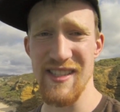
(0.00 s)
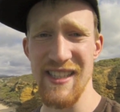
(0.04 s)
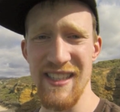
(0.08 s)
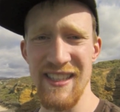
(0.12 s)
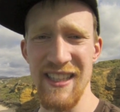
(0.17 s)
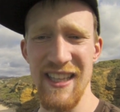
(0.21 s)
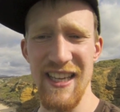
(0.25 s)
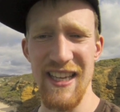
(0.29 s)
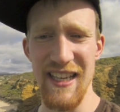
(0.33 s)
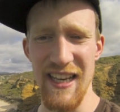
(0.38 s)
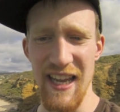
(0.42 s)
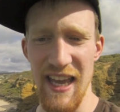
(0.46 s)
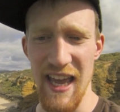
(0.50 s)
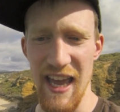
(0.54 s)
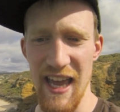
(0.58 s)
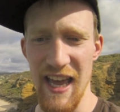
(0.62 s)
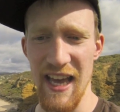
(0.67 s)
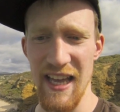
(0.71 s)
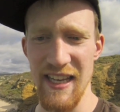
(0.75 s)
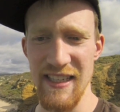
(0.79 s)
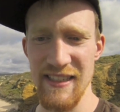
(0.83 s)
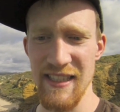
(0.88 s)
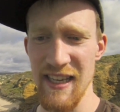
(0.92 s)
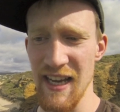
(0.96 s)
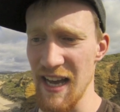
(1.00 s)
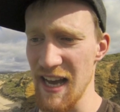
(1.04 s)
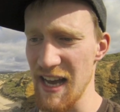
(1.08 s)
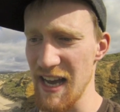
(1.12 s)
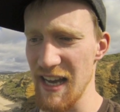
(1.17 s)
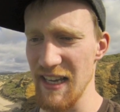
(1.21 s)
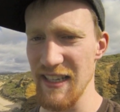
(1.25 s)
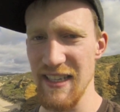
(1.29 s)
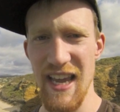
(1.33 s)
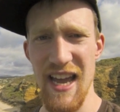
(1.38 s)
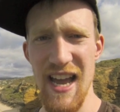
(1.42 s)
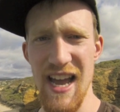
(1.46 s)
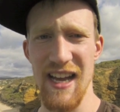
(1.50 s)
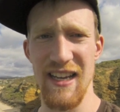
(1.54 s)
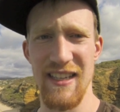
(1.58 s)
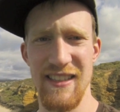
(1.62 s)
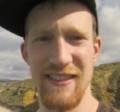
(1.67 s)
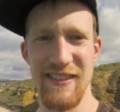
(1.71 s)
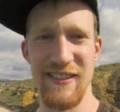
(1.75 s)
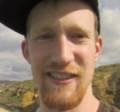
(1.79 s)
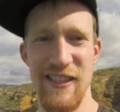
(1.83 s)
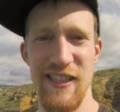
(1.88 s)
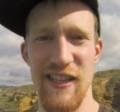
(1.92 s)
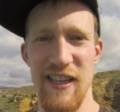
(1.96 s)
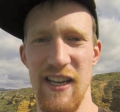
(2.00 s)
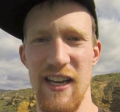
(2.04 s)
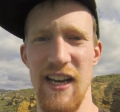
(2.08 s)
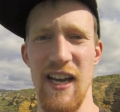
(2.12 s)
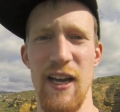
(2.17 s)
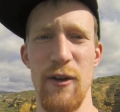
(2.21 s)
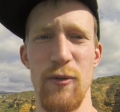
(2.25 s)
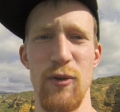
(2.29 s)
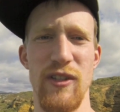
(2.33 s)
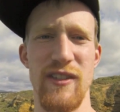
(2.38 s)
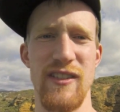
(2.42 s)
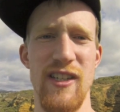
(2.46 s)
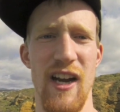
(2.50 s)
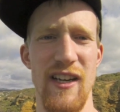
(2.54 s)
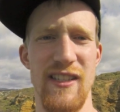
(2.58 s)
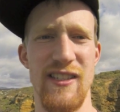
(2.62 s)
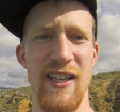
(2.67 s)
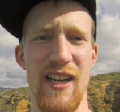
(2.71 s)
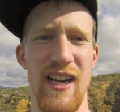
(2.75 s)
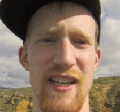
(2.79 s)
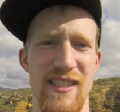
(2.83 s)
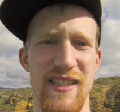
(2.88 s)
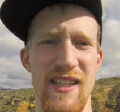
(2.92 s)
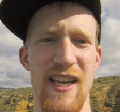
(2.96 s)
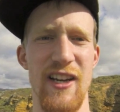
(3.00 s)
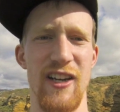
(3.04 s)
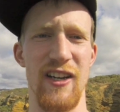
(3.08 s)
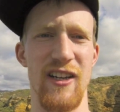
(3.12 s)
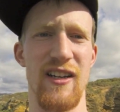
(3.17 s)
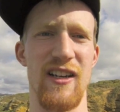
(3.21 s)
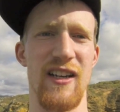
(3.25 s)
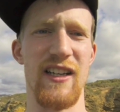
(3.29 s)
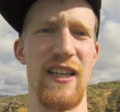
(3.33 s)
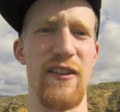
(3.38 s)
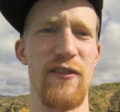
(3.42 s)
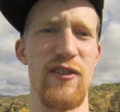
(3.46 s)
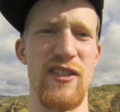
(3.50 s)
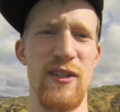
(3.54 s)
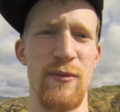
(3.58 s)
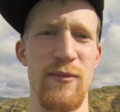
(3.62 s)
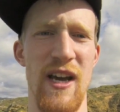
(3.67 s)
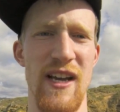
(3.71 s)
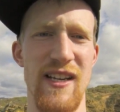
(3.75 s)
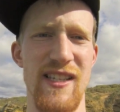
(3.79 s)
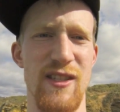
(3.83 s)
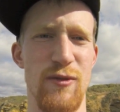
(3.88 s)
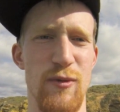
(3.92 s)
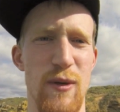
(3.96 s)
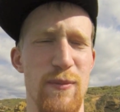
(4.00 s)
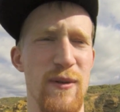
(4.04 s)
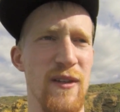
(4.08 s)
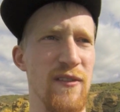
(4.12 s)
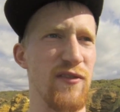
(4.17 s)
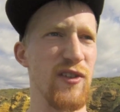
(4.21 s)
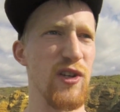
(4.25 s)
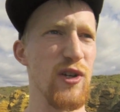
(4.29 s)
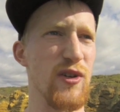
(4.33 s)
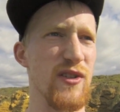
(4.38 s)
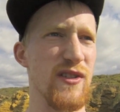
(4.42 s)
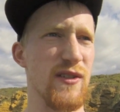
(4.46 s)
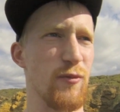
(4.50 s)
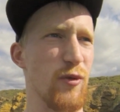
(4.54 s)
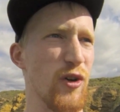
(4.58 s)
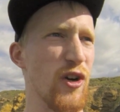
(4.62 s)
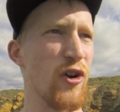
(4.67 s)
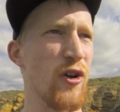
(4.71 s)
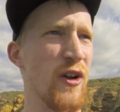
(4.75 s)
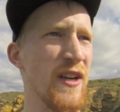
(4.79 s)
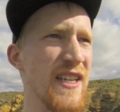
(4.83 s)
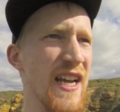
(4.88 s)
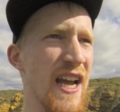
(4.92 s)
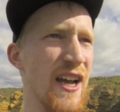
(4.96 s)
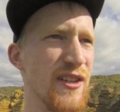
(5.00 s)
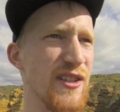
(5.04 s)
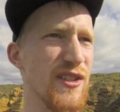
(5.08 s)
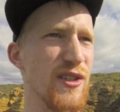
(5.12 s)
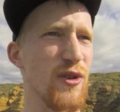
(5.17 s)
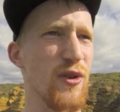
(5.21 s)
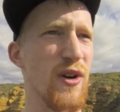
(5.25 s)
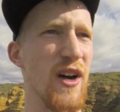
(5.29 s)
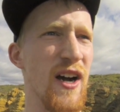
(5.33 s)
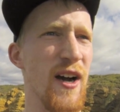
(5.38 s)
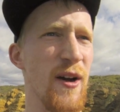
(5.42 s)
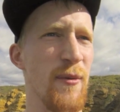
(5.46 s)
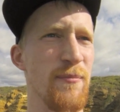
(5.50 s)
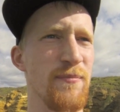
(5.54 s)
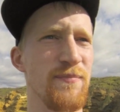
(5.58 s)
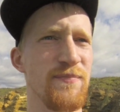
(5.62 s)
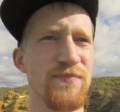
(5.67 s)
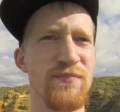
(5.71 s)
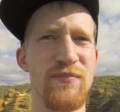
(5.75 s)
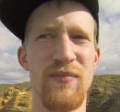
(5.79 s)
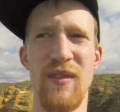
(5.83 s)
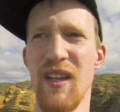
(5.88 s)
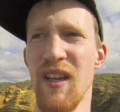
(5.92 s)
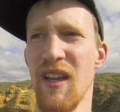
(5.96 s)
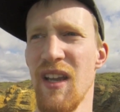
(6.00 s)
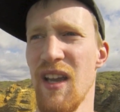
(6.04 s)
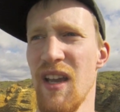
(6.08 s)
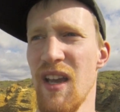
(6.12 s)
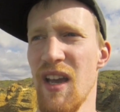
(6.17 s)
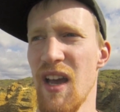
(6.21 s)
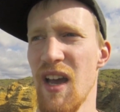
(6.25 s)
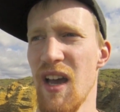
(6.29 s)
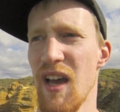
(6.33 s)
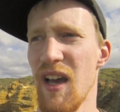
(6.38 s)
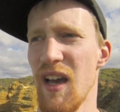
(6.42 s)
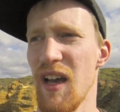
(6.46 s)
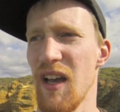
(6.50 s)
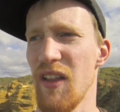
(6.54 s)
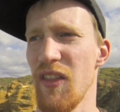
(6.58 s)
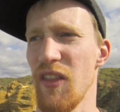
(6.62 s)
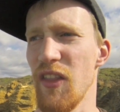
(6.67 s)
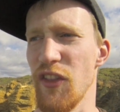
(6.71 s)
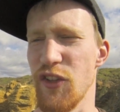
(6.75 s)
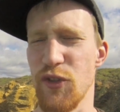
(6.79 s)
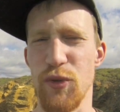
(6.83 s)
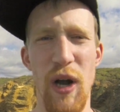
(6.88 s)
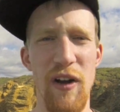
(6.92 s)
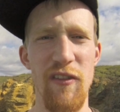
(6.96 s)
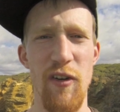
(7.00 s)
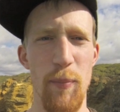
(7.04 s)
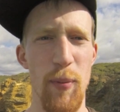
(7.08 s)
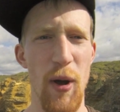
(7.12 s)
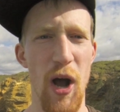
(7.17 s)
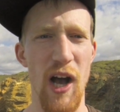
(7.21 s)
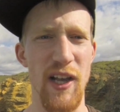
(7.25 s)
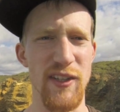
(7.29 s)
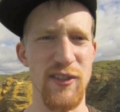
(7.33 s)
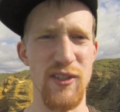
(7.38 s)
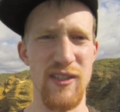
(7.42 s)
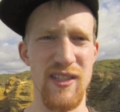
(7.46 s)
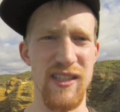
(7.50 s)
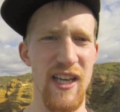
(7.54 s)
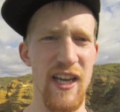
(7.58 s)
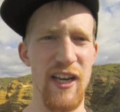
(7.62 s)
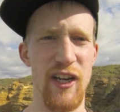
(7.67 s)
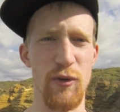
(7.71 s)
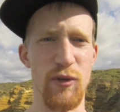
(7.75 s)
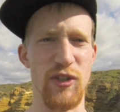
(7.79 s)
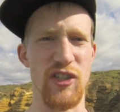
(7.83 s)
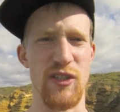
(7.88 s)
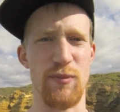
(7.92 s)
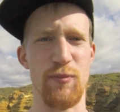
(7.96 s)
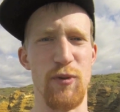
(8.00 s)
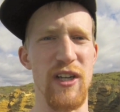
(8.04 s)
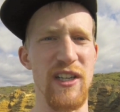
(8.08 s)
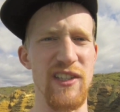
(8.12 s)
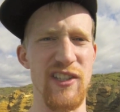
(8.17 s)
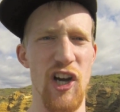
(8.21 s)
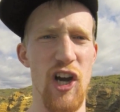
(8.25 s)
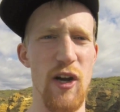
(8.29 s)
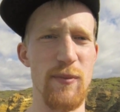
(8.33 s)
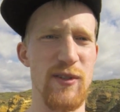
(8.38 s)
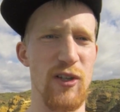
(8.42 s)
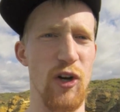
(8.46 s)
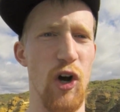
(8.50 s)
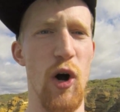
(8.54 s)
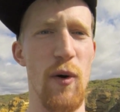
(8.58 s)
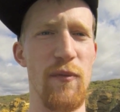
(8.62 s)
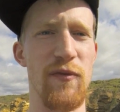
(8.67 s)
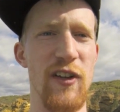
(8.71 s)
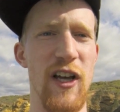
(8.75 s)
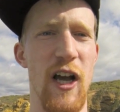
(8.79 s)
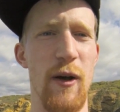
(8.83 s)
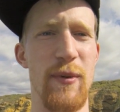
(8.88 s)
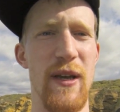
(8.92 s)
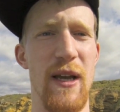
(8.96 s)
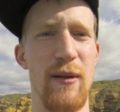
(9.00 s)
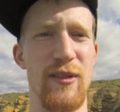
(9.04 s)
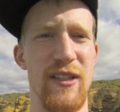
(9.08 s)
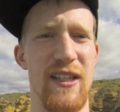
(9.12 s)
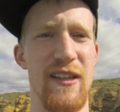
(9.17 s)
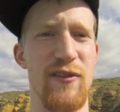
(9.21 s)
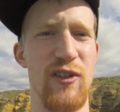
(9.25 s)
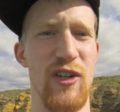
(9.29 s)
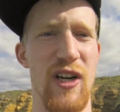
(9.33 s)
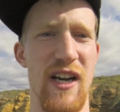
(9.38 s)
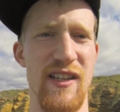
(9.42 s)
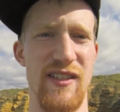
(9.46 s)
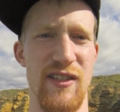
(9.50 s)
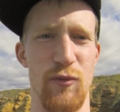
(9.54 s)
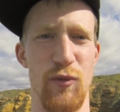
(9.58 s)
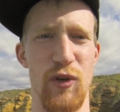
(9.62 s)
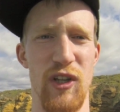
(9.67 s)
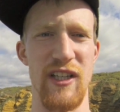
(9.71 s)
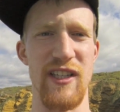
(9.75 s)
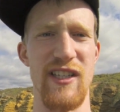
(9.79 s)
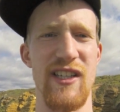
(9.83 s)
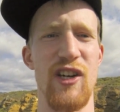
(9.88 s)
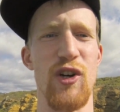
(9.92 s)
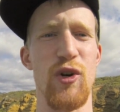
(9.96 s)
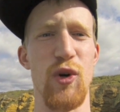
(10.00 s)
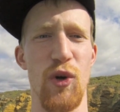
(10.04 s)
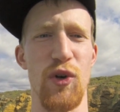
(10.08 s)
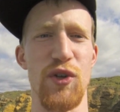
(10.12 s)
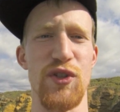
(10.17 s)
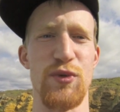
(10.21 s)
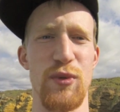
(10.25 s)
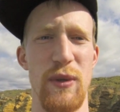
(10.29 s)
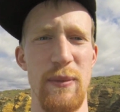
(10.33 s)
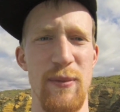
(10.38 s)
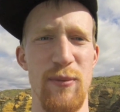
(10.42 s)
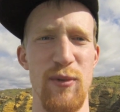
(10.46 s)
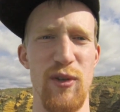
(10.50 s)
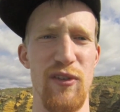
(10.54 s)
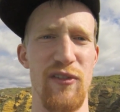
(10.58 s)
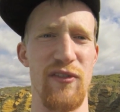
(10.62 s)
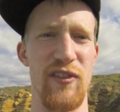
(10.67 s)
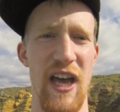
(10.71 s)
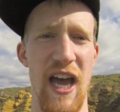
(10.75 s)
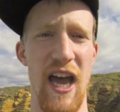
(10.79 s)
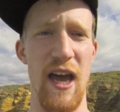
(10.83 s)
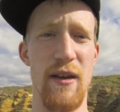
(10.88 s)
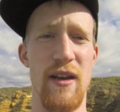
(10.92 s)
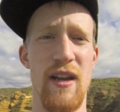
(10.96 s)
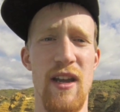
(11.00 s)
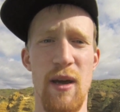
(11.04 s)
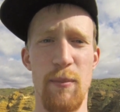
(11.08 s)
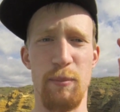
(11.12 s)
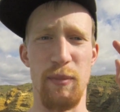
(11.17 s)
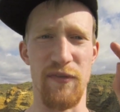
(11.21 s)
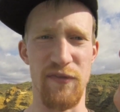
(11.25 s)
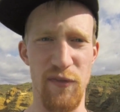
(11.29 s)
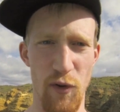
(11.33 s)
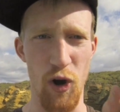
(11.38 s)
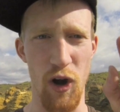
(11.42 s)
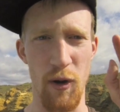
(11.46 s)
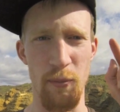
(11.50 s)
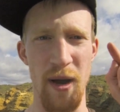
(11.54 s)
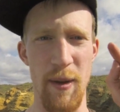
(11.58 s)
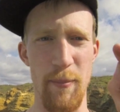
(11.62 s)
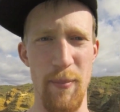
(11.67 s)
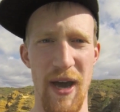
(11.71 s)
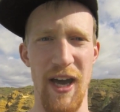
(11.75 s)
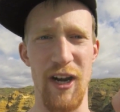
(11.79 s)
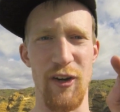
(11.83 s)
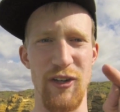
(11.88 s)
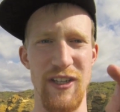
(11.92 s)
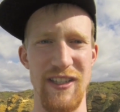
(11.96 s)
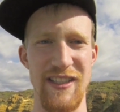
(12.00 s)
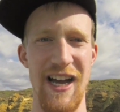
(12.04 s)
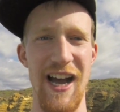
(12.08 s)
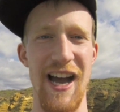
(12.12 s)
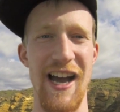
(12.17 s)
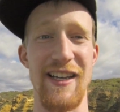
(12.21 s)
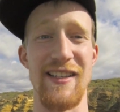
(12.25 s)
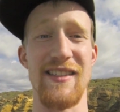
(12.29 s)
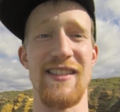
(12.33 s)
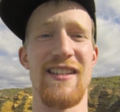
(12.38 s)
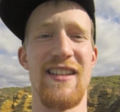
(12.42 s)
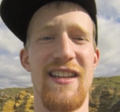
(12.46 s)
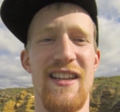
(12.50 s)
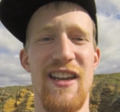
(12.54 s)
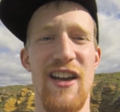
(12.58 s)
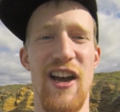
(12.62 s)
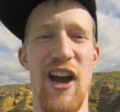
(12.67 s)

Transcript: Inlet, and yeah, I will talk to you guys later. I'll give you some nice sweeping views. We're going down to 12 Apostles later, which is pretty dope, so hopefully I'll be able to give you guys a really cool sweeping view of that before my battery dies.